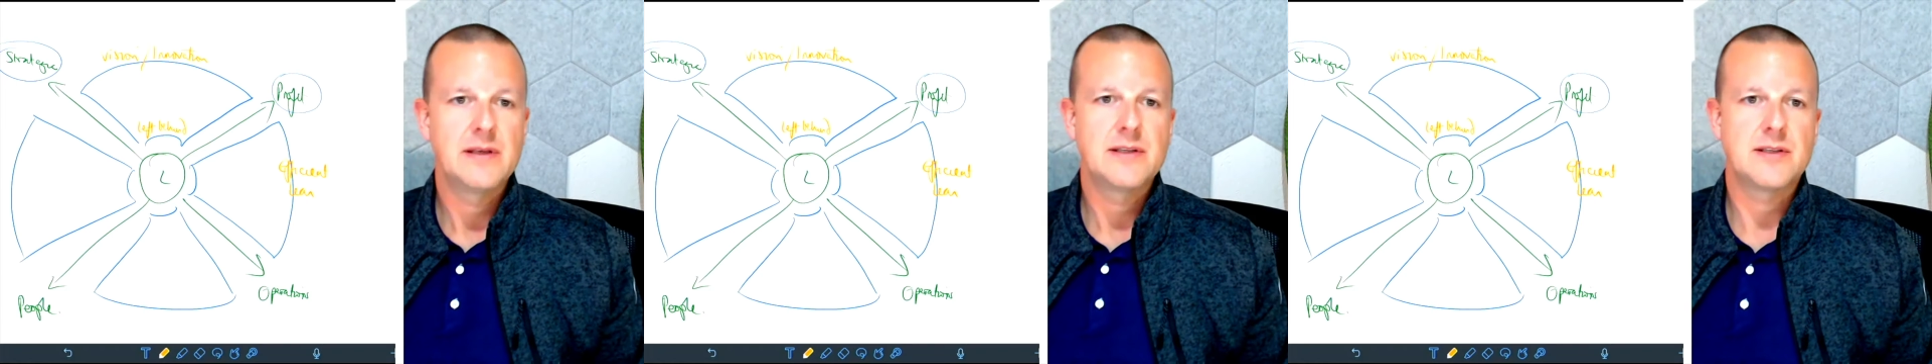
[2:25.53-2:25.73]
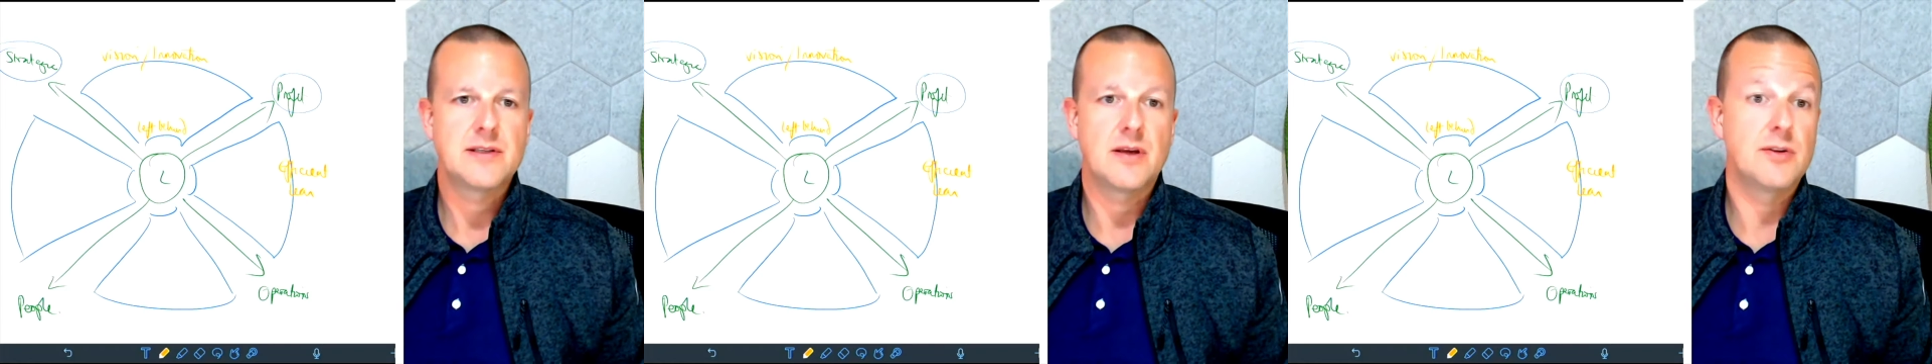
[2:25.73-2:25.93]

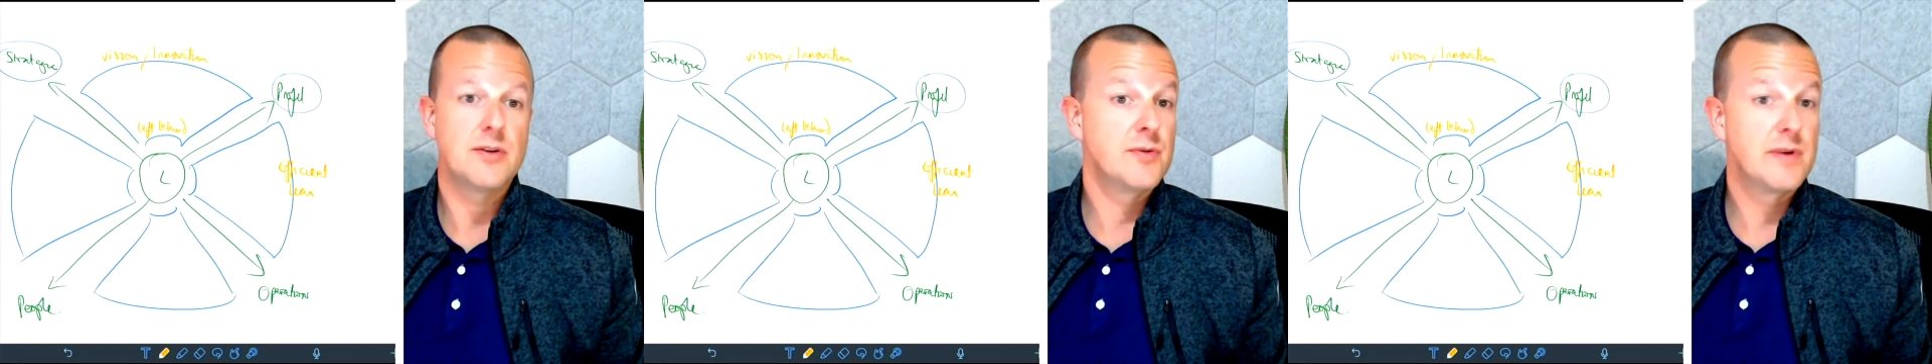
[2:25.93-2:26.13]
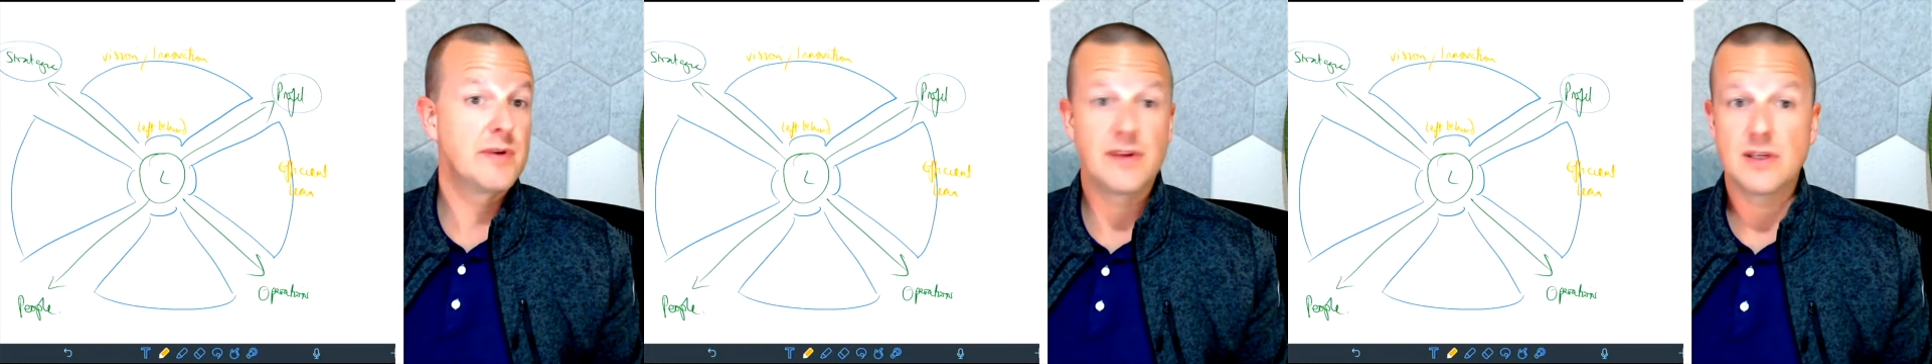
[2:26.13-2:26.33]
So
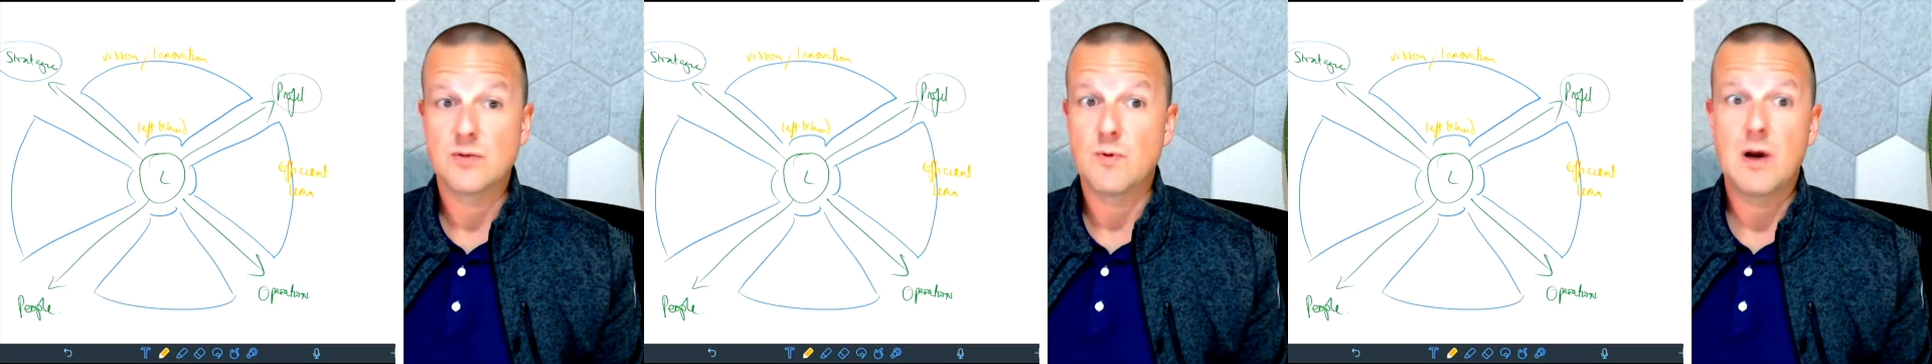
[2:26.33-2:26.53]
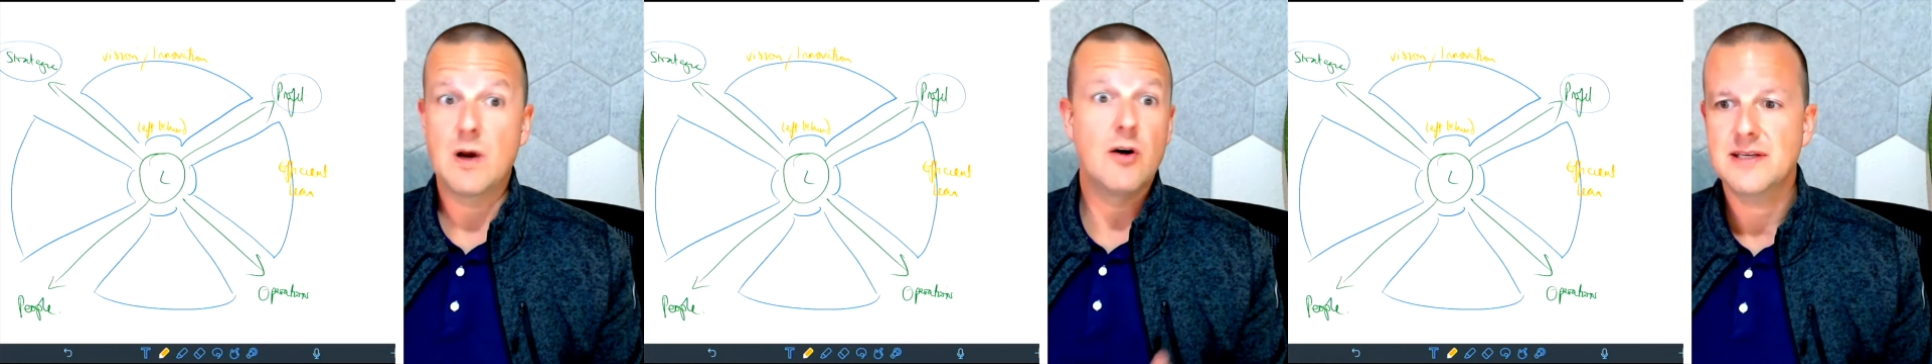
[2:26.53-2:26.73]
doing
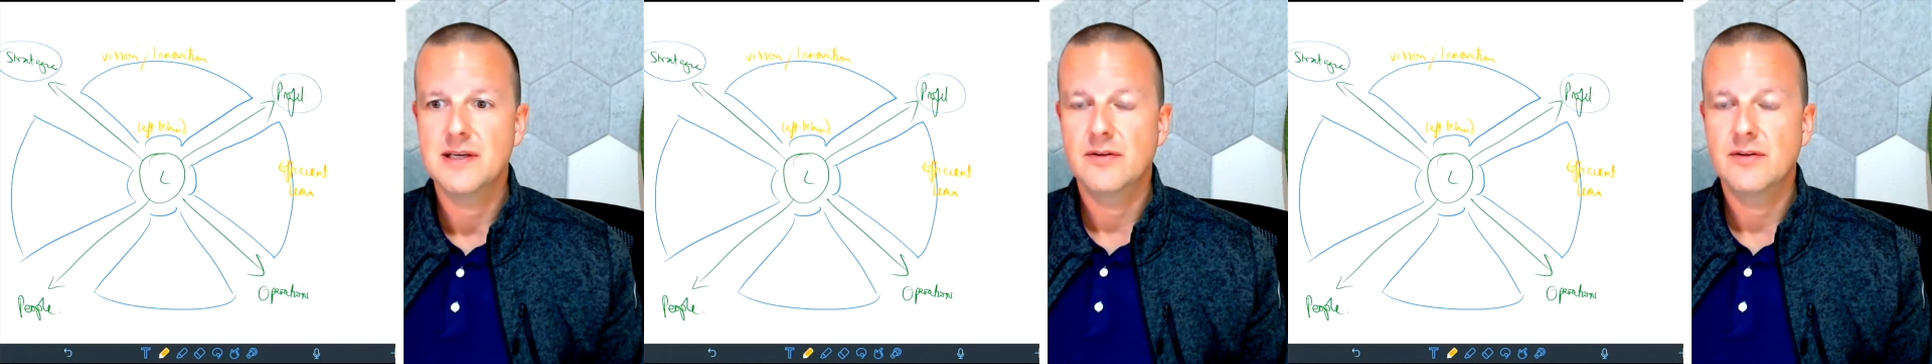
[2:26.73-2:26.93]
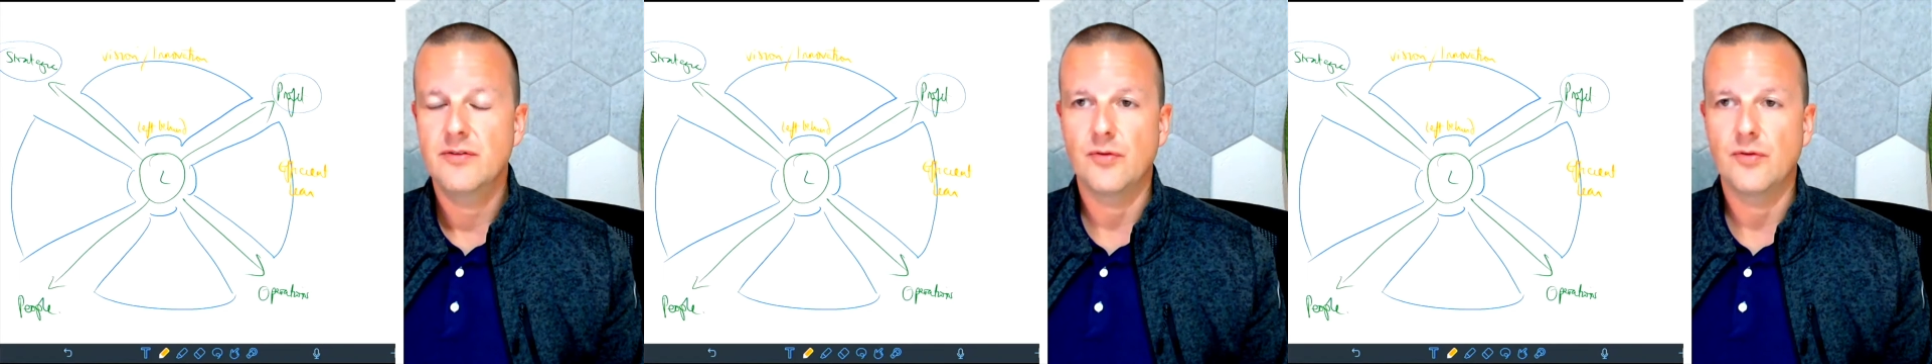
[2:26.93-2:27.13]
things
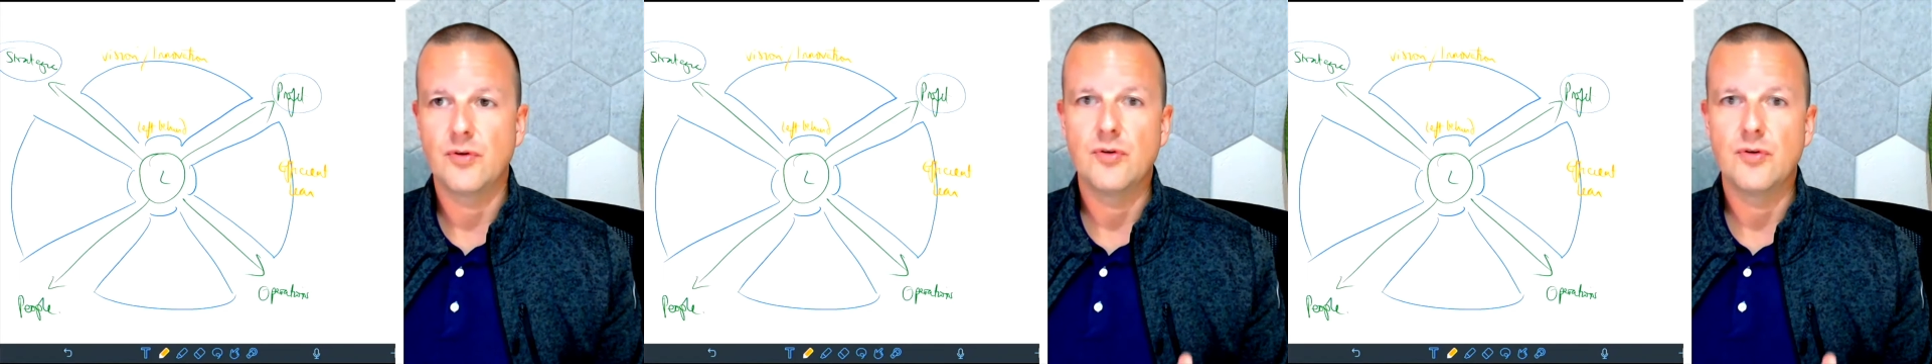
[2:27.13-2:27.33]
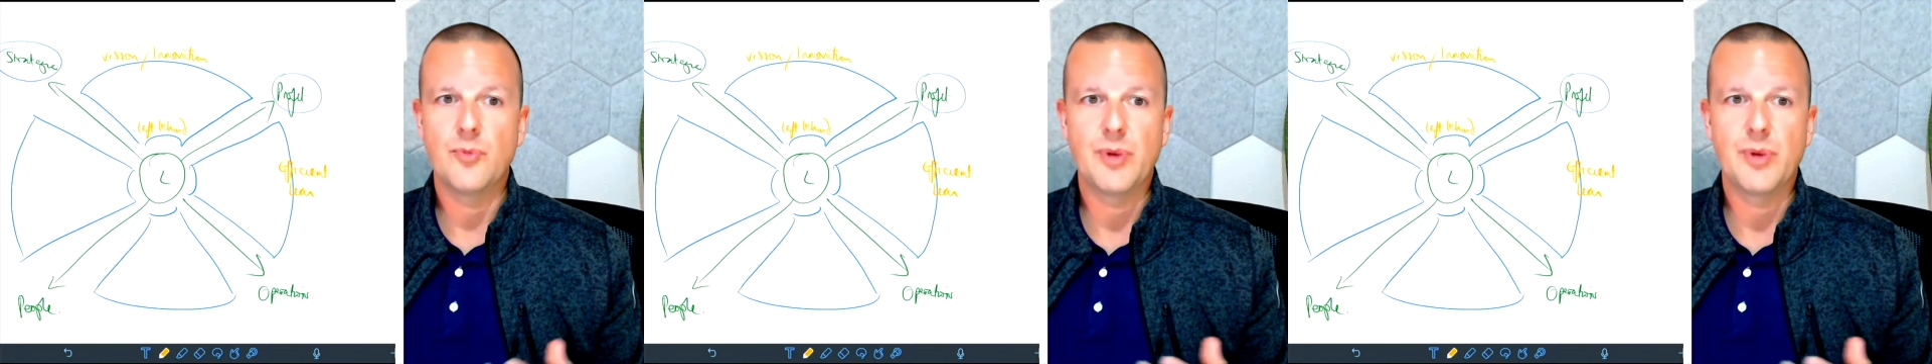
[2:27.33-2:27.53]
well
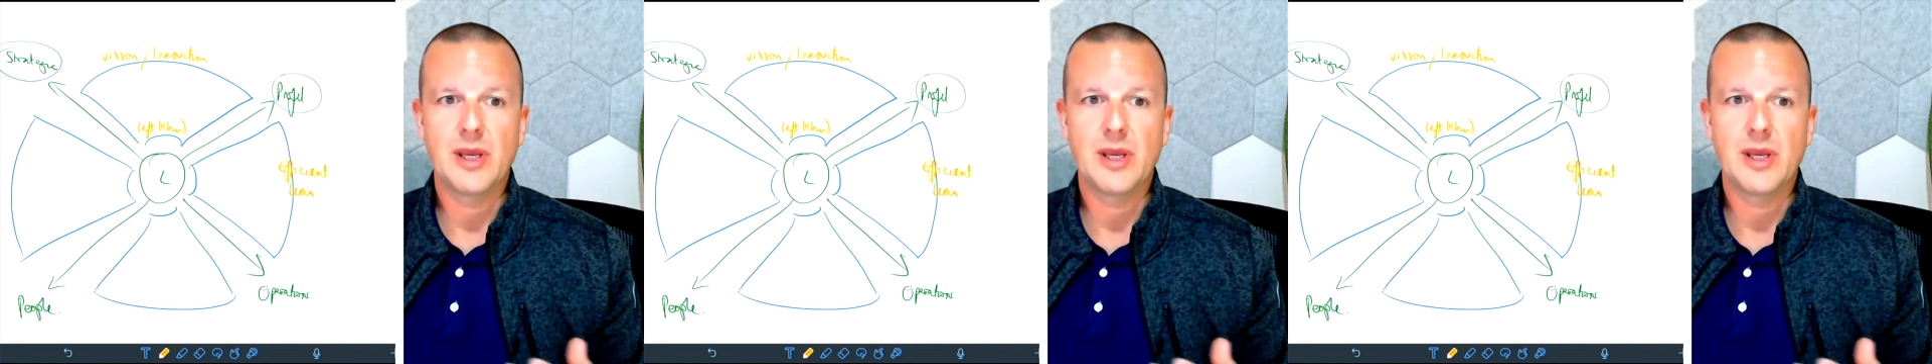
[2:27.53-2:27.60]
through